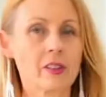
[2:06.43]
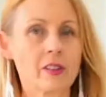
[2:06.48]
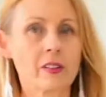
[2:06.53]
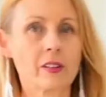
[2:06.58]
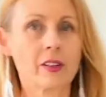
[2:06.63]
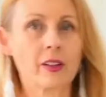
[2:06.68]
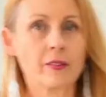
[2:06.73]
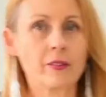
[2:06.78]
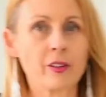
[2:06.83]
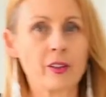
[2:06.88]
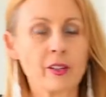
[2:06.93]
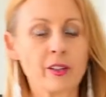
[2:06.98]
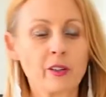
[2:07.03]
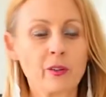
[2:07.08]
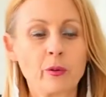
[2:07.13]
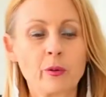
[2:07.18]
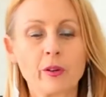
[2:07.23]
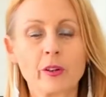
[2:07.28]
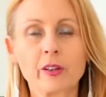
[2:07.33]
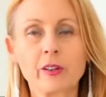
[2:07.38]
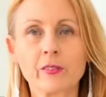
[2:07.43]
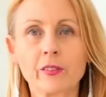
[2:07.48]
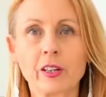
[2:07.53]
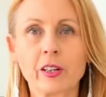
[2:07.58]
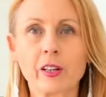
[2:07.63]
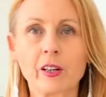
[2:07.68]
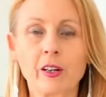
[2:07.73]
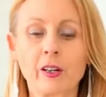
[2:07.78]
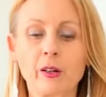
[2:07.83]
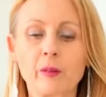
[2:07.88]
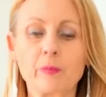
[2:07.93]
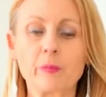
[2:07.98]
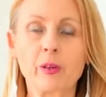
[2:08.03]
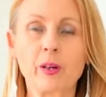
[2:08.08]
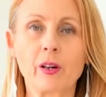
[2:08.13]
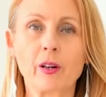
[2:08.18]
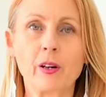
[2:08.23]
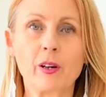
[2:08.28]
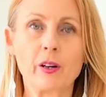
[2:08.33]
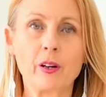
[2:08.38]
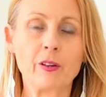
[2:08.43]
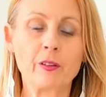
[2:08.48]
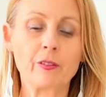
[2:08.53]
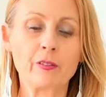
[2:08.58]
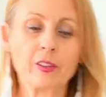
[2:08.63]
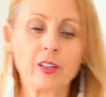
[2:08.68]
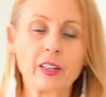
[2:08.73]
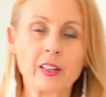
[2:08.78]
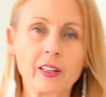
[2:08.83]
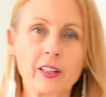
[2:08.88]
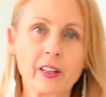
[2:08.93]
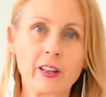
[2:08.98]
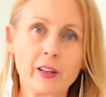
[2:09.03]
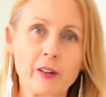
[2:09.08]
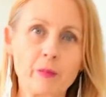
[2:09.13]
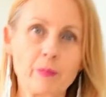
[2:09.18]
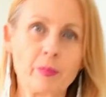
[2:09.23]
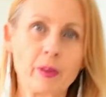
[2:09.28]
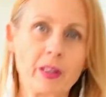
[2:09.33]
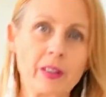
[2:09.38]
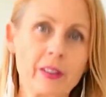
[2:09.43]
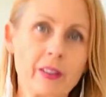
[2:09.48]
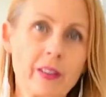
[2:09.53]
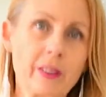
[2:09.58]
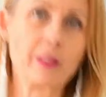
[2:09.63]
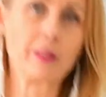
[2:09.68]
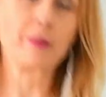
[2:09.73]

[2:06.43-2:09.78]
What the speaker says: I have a quarter of a cup of cacao butter